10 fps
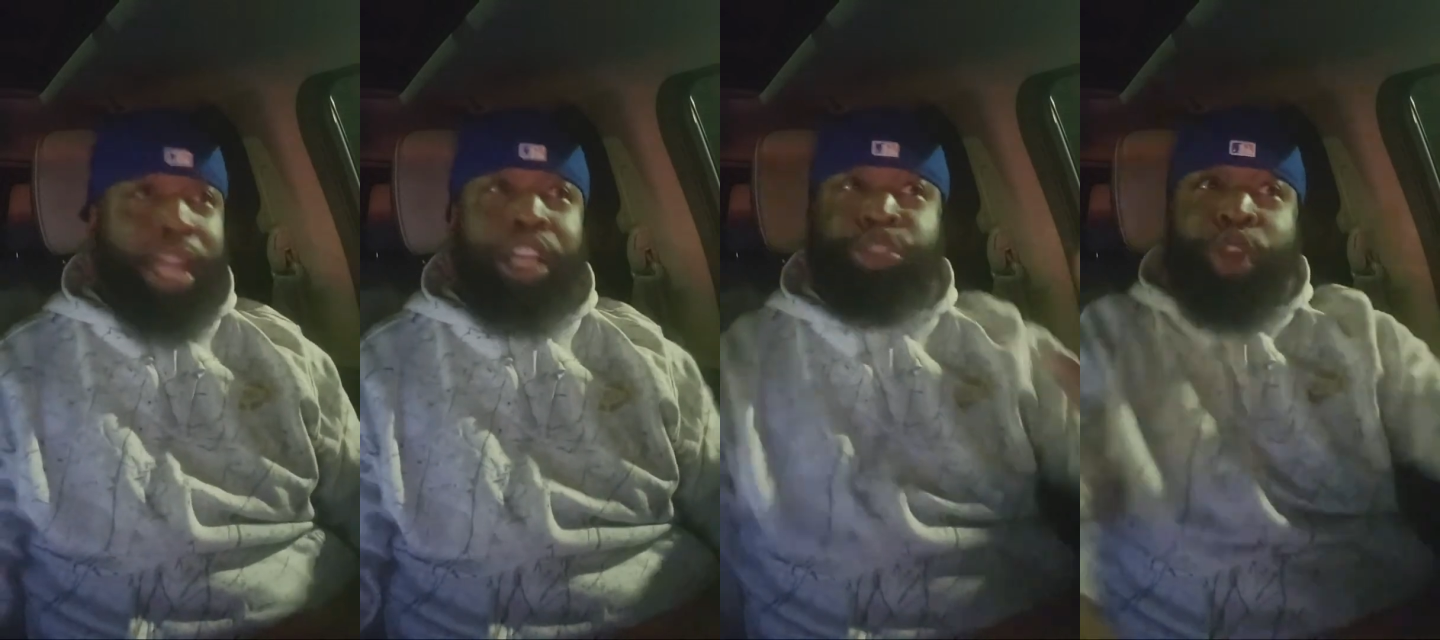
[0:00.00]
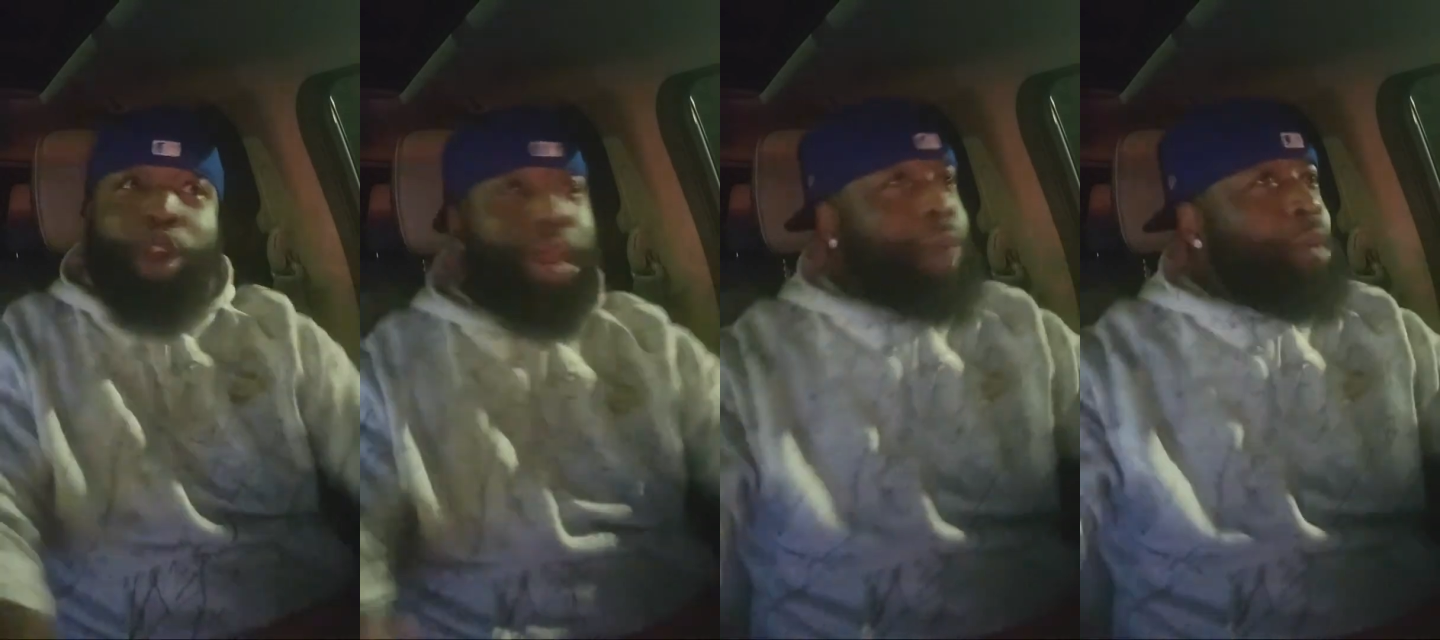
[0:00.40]
Because
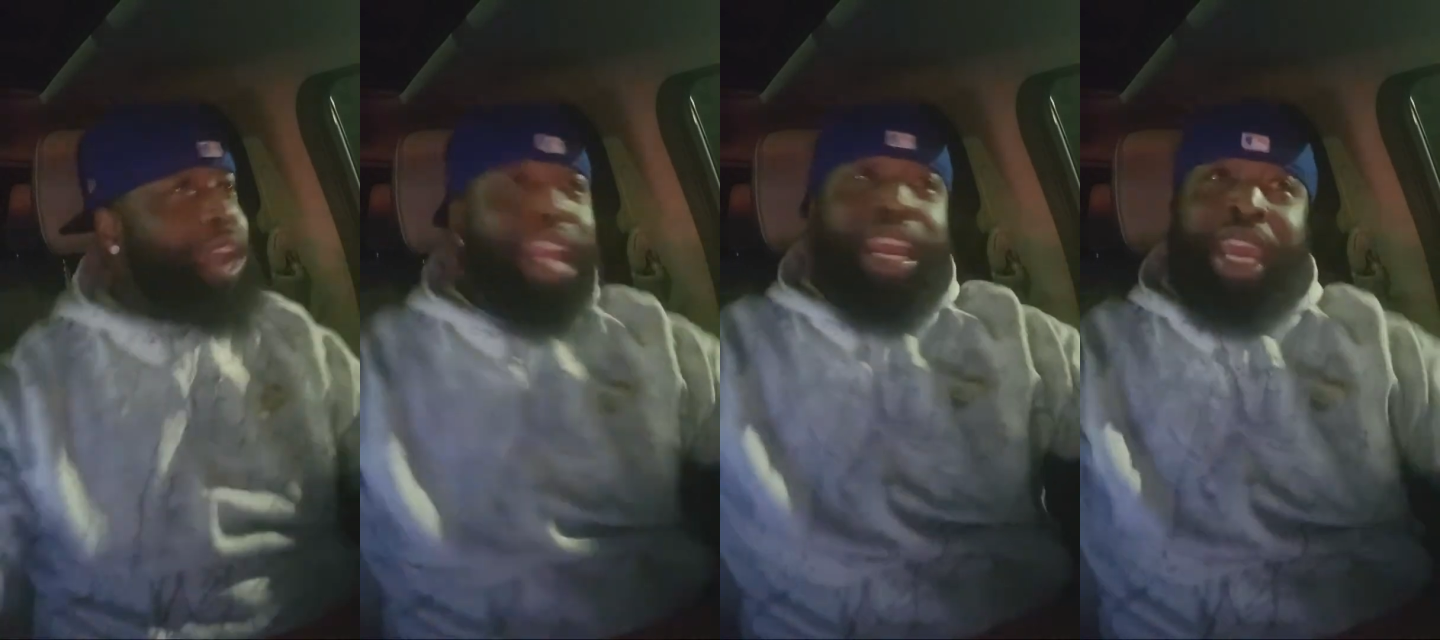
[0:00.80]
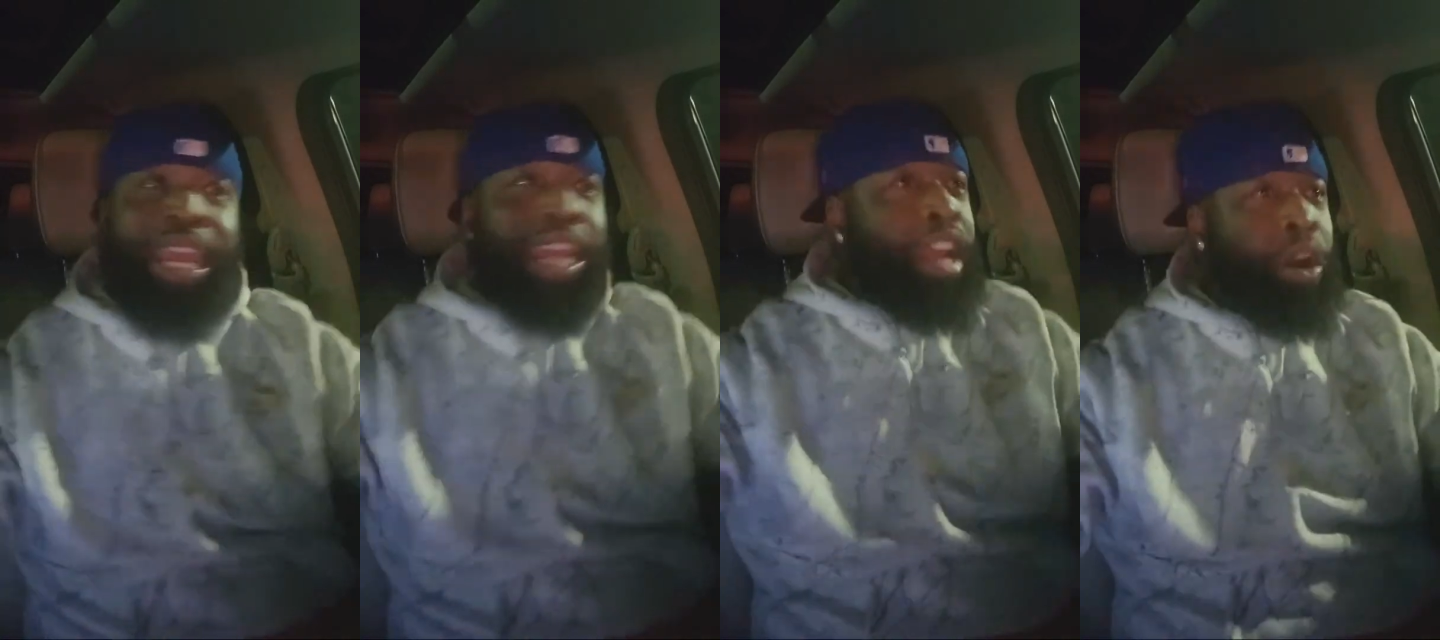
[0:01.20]
when I'm on that
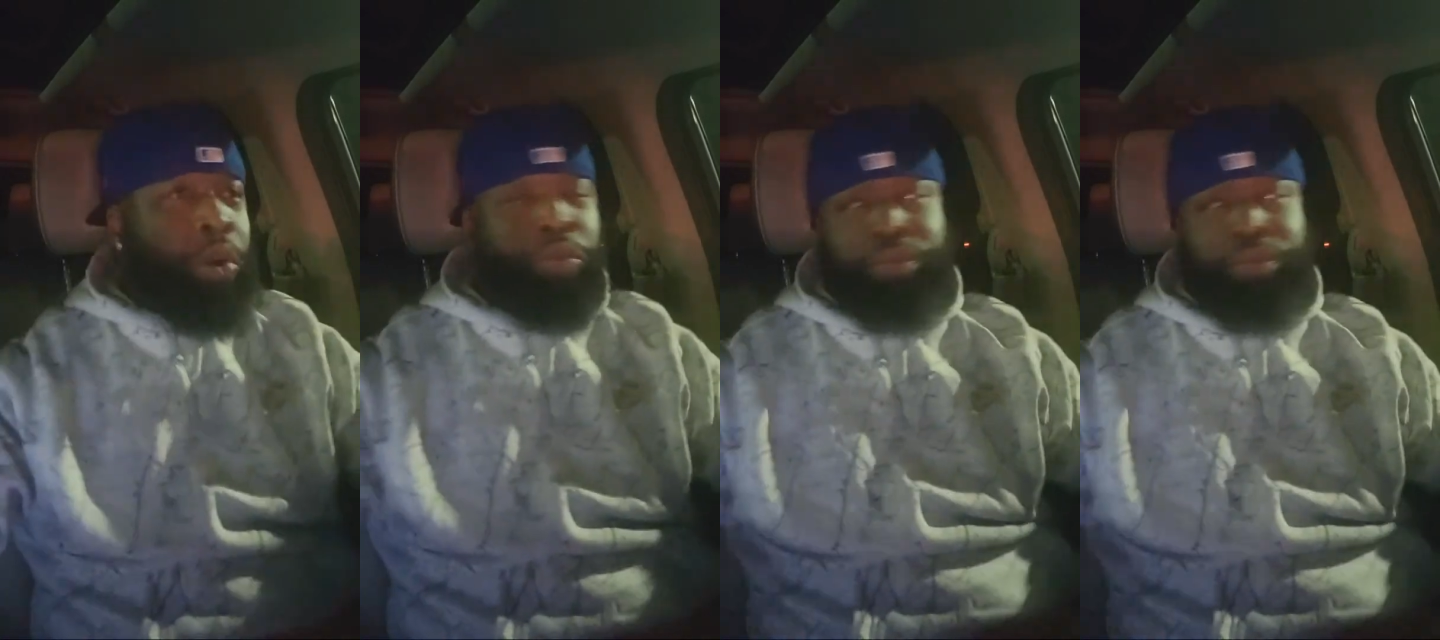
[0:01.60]
hen, though,